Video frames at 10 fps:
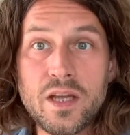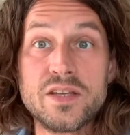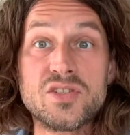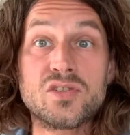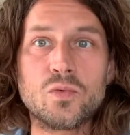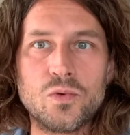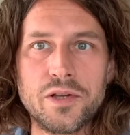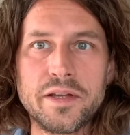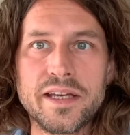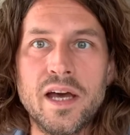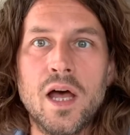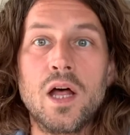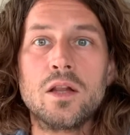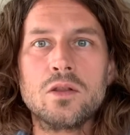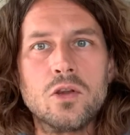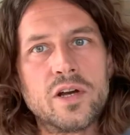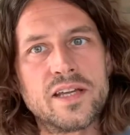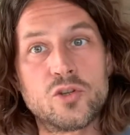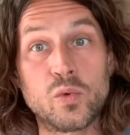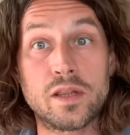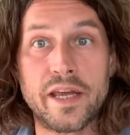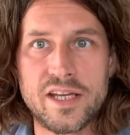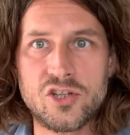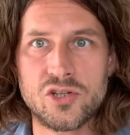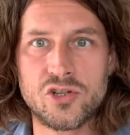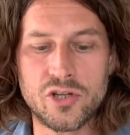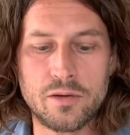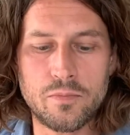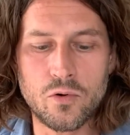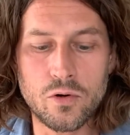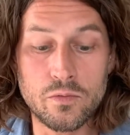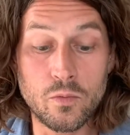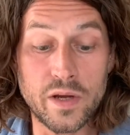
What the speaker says: is to really look at the relationship or